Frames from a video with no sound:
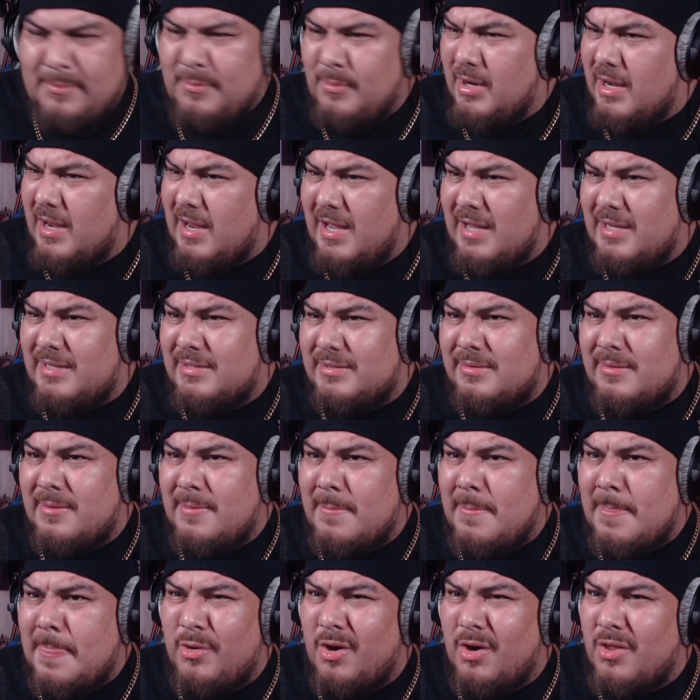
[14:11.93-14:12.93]
But guys,
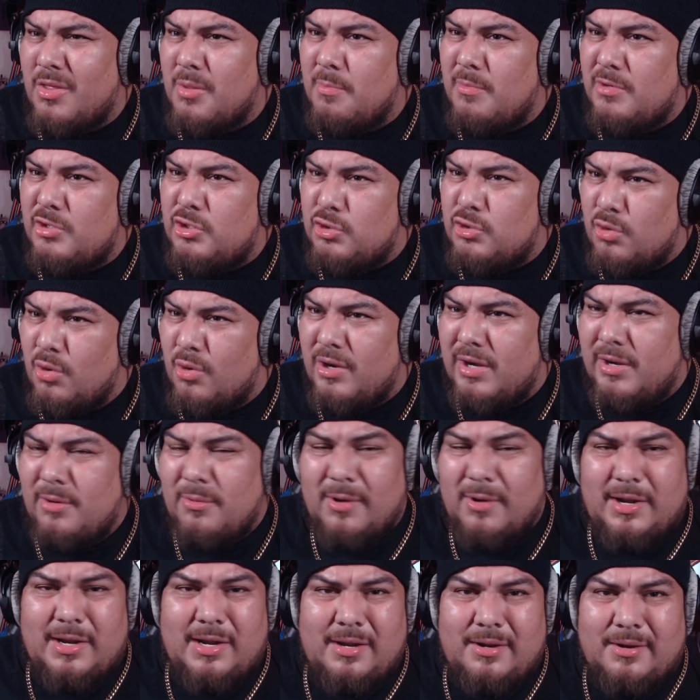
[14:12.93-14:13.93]
we are the majority
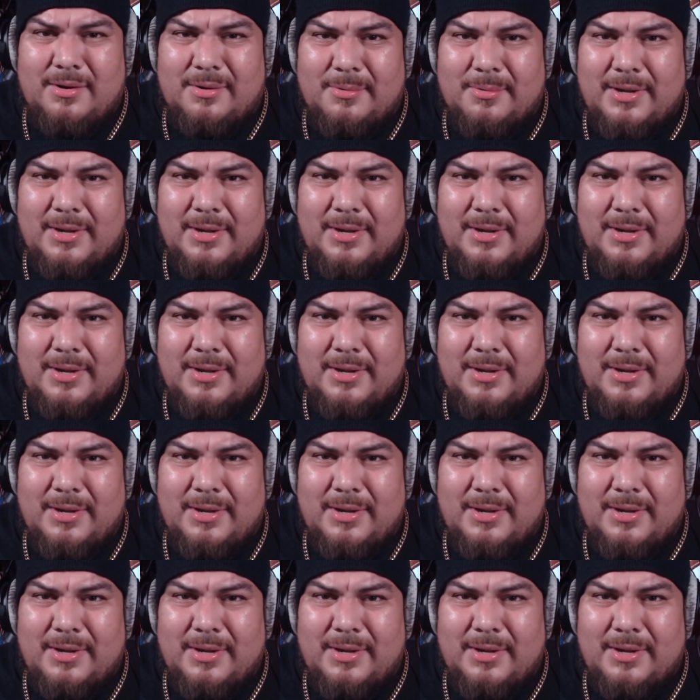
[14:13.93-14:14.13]
right now,